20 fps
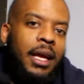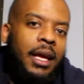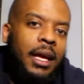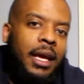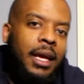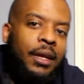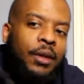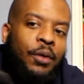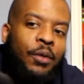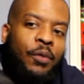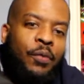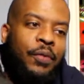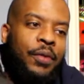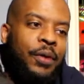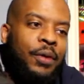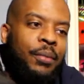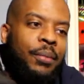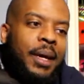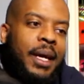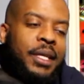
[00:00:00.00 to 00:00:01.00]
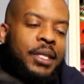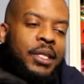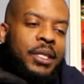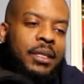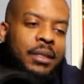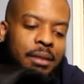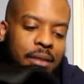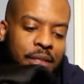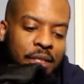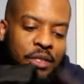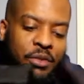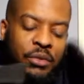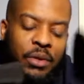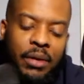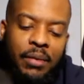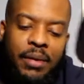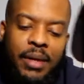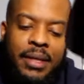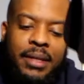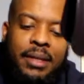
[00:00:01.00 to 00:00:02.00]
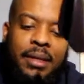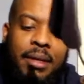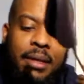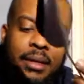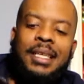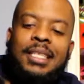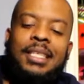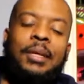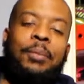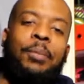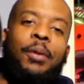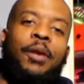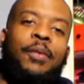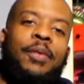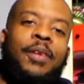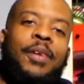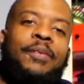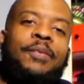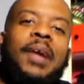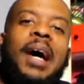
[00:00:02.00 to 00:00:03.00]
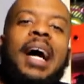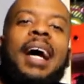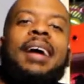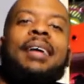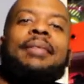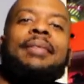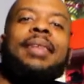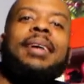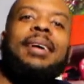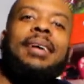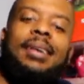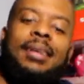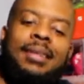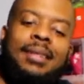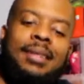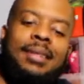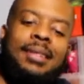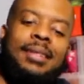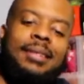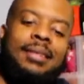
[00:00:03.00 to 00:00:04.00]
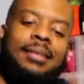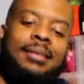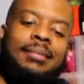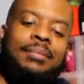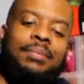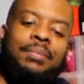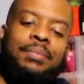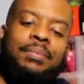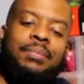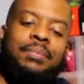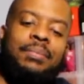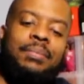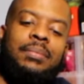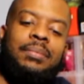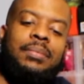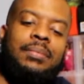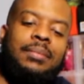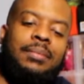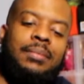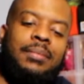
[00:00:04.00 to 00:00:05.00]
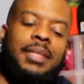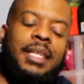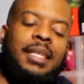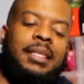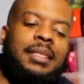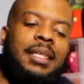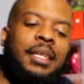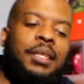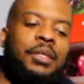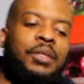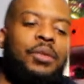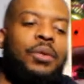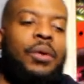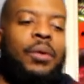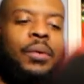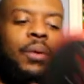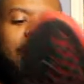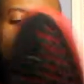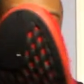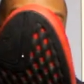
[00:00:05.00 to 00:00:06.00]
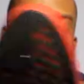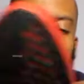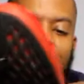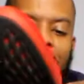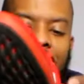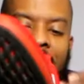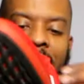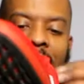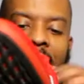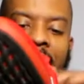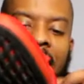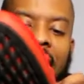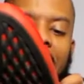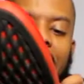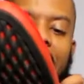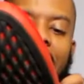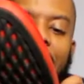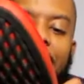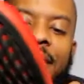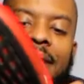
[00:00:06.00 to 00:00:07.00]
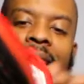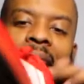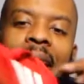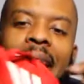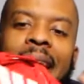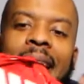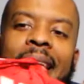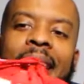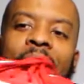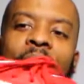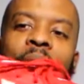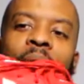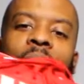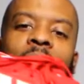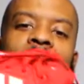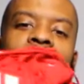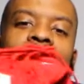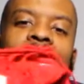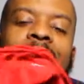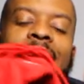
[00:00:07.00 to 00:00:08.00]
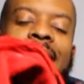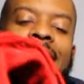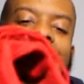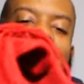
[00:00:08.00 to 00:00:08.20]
Ain't no feel magic, just straight right there. This is a perfect five. the the container store one. And then I use the IKEA one. And this